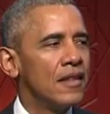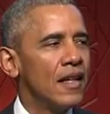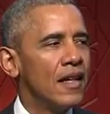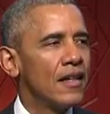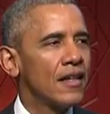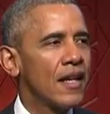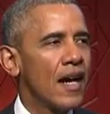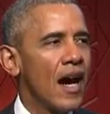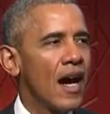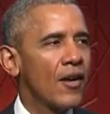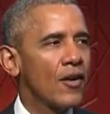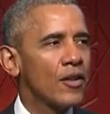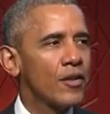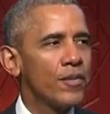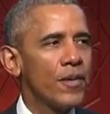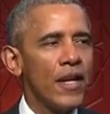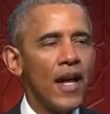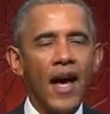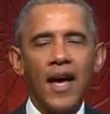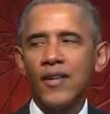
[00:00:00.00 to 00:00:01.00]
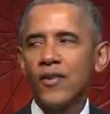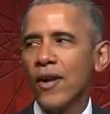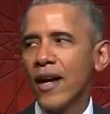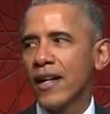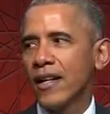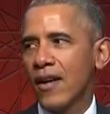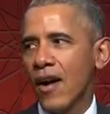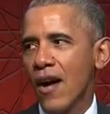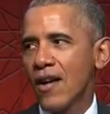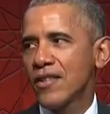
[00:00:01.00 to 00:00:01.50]
and Congressman
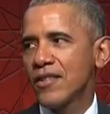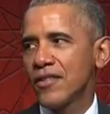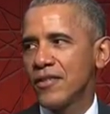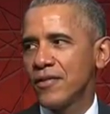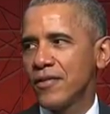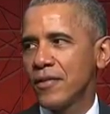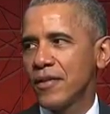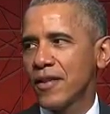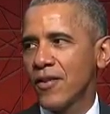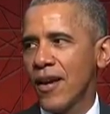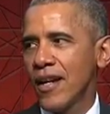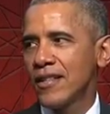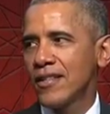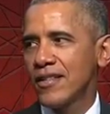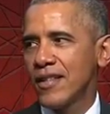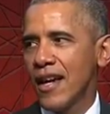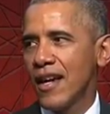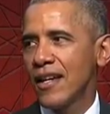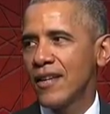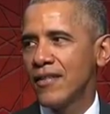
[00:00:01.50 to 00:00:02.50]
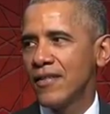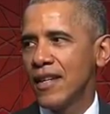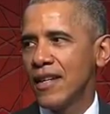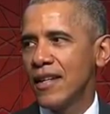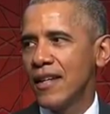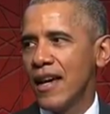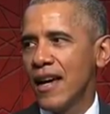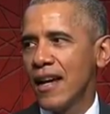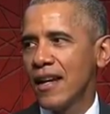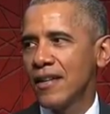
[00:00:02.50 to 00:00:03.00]
Andre Carson from the great state of
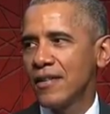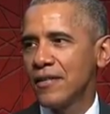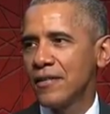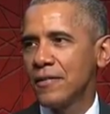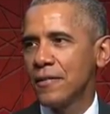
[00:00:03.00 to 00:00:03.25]
Indiana.